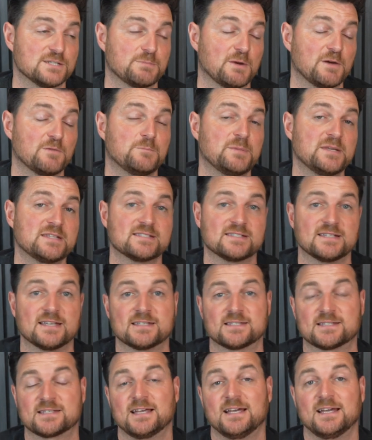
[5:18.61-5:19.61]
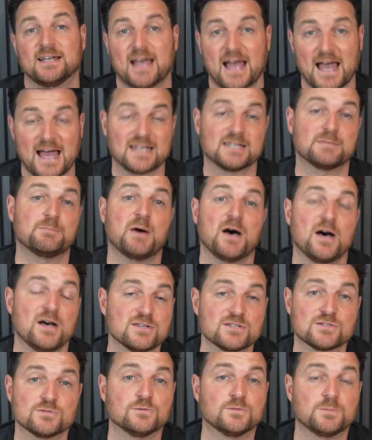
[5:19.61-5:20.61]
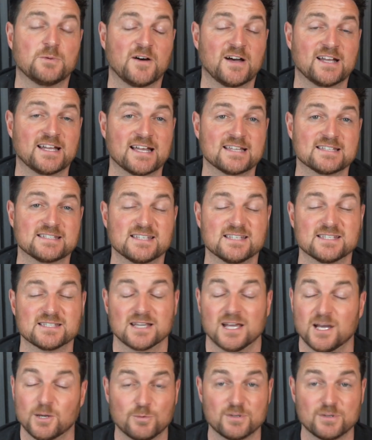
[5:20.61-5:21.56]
both business and personal finances,